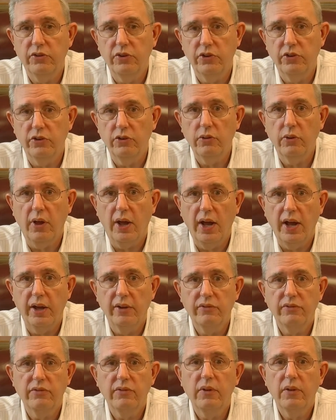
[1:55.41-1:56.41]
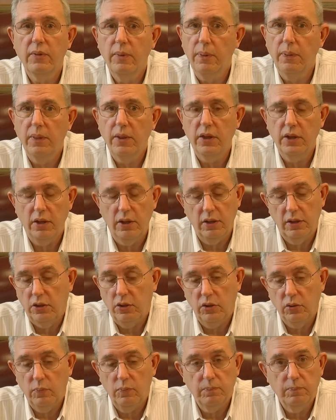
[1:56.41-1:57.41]
in your life
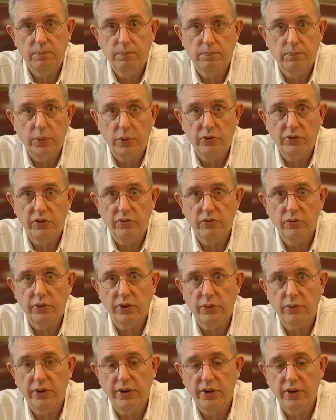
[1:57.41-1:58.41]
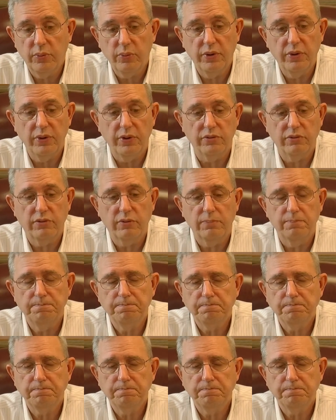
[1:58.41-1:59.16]
potentially create risk.